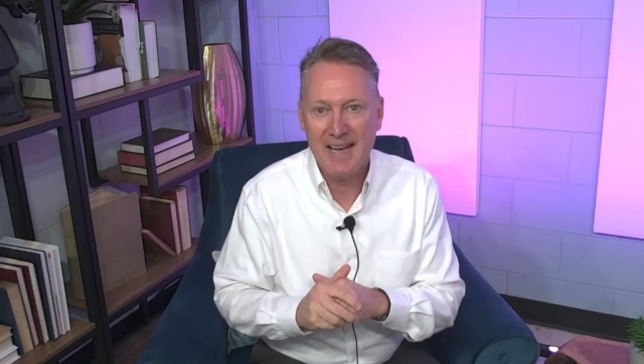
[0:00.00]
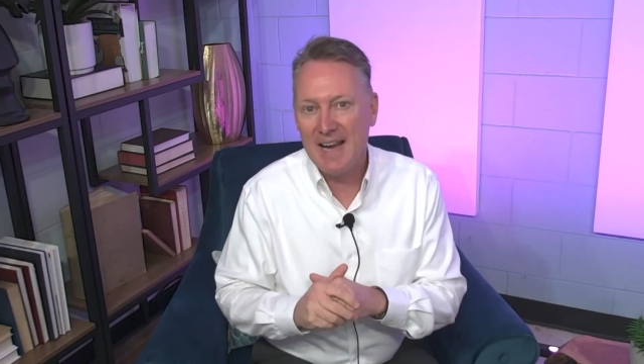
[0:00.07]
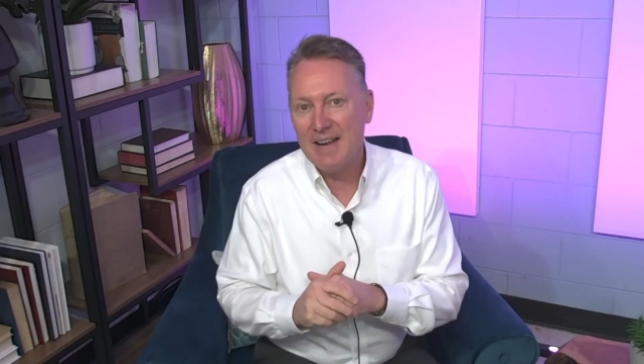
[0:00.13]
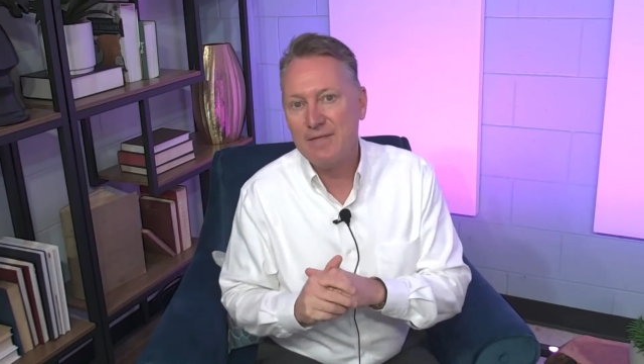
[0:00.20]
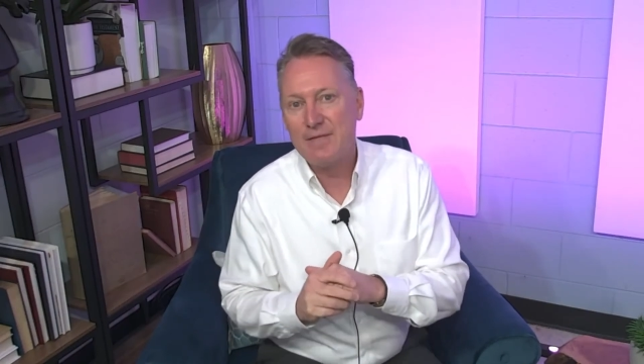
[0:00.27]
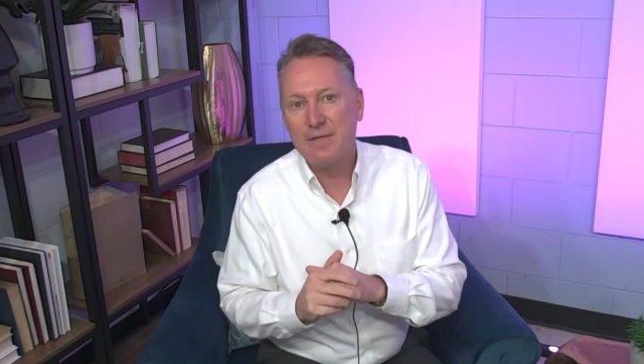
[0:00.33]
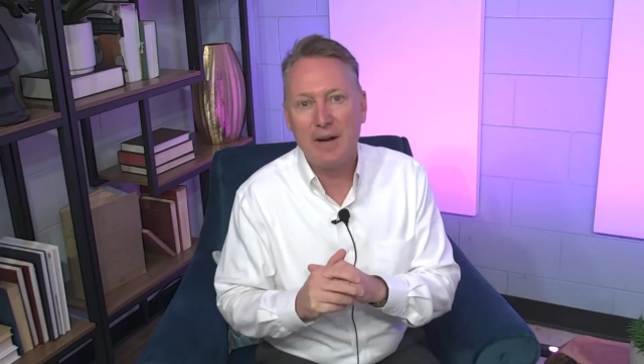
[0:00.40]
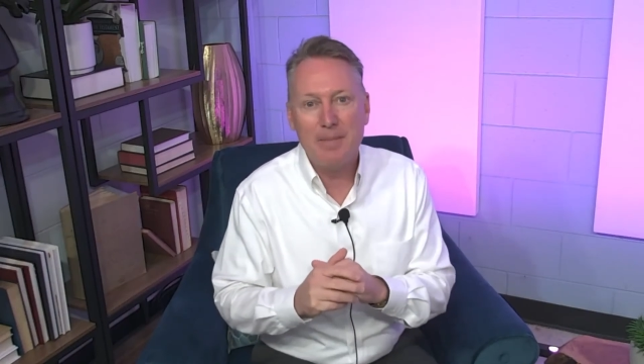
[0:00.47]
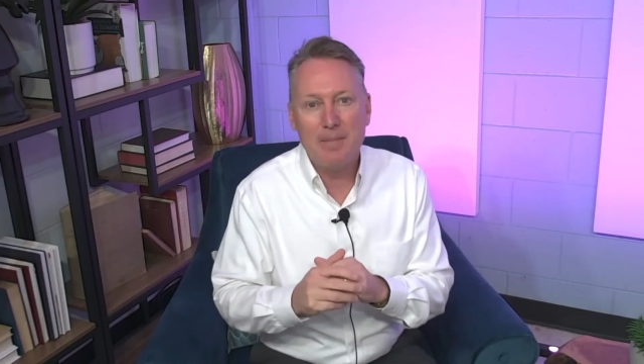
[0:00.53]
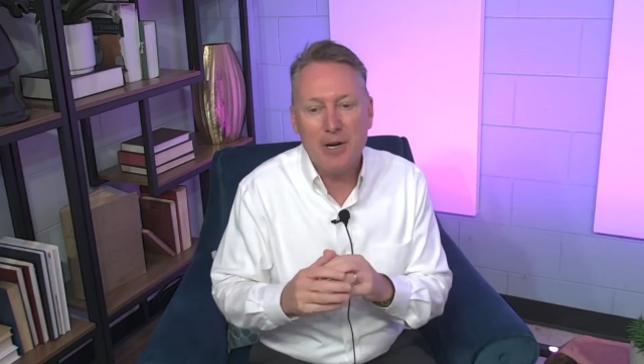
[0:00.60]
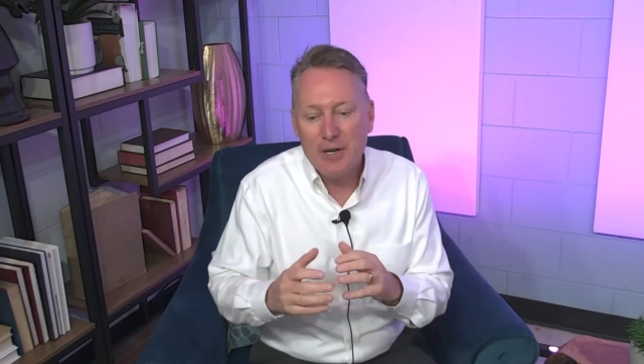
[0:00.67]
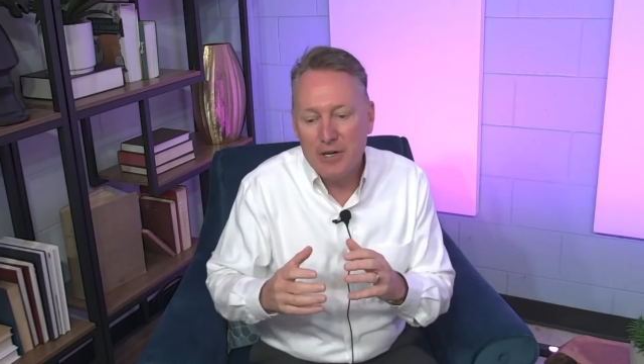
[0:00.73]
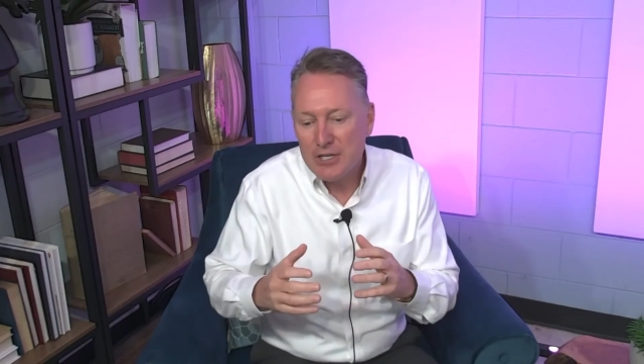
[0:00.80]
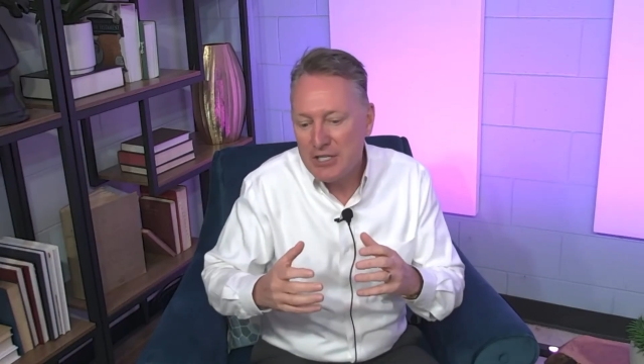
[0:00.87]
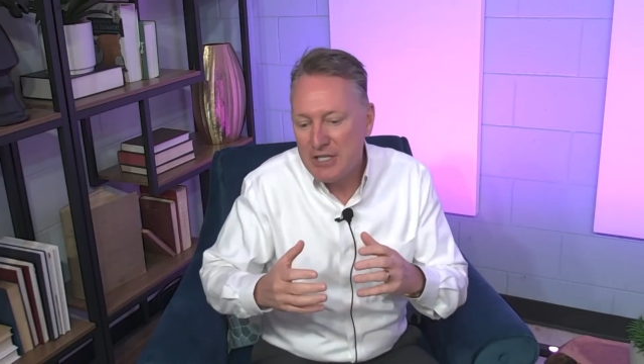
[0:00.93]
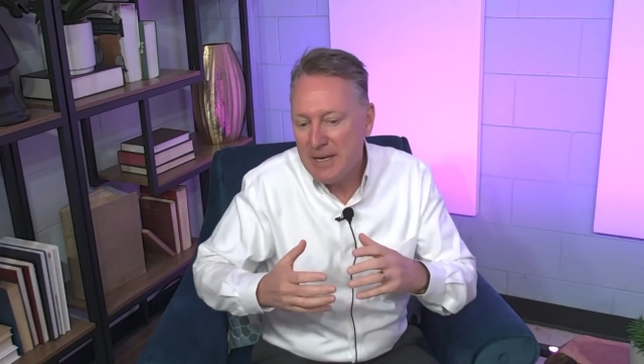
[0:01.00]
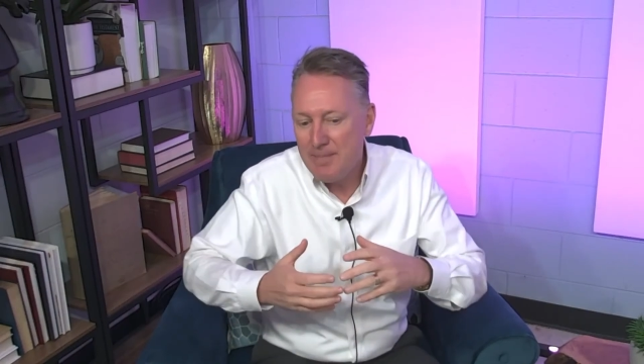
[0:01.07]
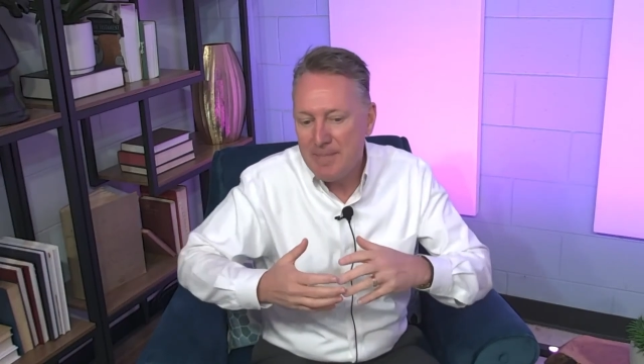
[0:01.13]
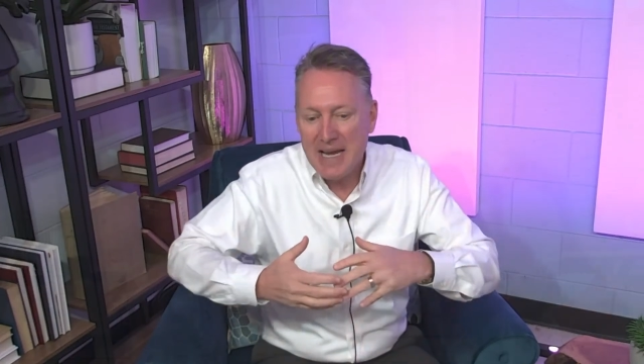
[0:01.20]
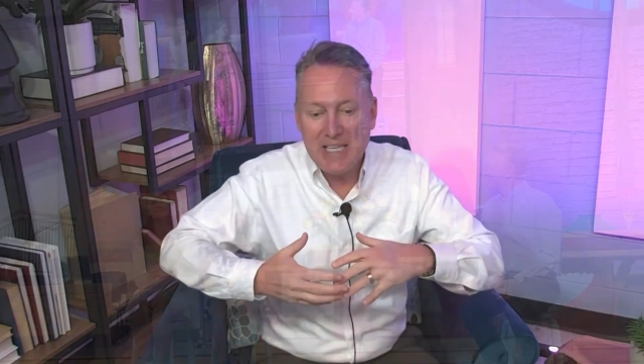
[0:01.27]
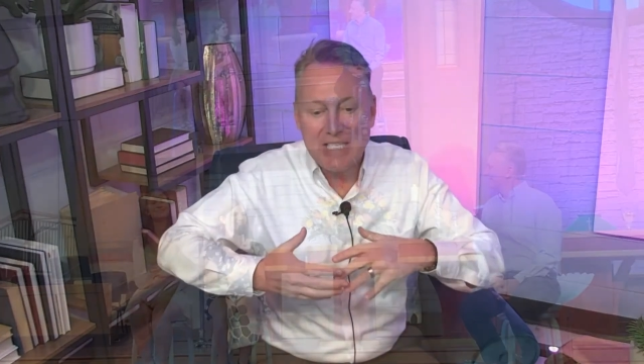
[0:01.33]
And from her, she made